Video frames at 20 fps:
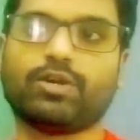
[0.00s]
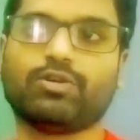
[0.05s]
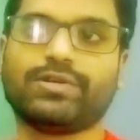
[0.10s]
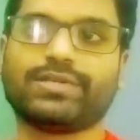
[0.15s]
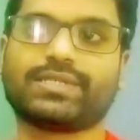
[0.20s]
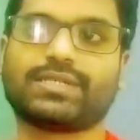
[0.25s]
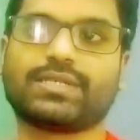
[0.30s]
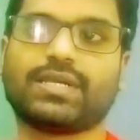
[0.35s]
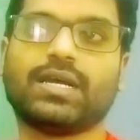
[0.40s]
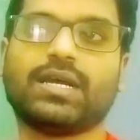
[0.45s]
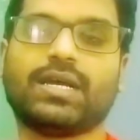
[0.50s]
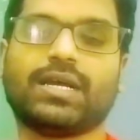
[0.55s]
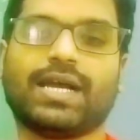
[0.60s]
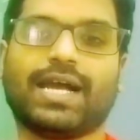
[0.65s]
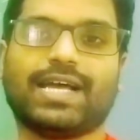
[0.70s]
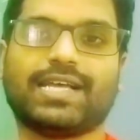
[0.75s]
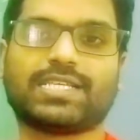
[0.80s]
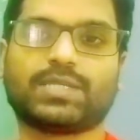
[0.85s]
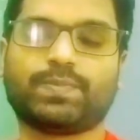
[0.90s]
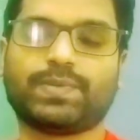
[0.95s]
because
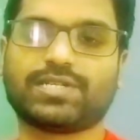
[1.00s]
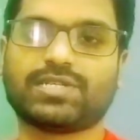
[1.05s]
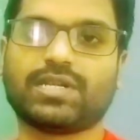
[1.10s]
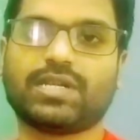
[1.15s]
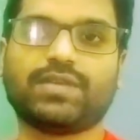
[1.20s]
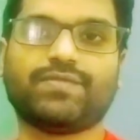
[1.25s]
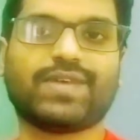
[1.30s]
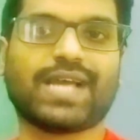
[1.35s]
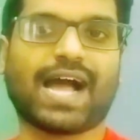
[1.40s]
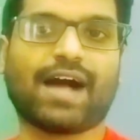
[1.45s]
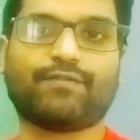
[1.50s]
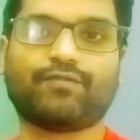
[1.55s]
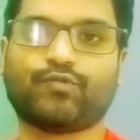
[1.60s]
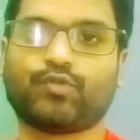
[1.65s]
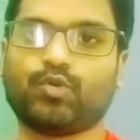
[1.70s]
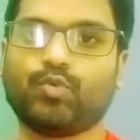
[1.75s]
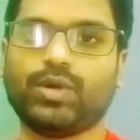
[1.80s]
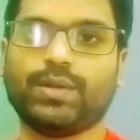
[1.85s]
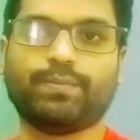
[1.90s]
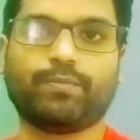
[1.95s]
especially we
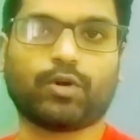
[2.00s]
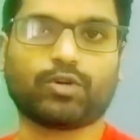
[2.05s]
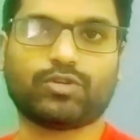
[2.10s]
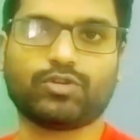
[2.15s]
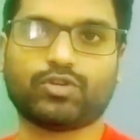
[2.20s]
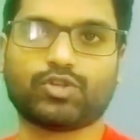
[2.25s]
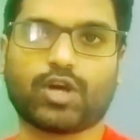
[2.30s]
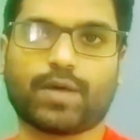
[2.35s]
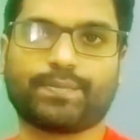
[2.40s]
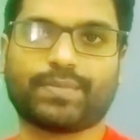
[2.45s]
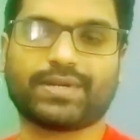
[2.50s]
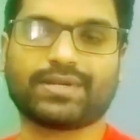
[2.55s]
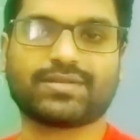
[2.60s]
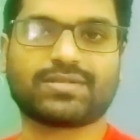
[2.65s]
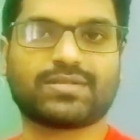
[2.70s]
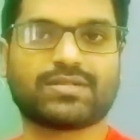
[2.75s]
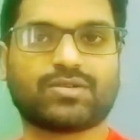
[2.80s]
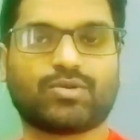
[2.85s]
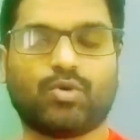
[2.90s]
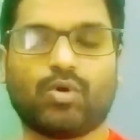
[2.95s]
have two important chapters,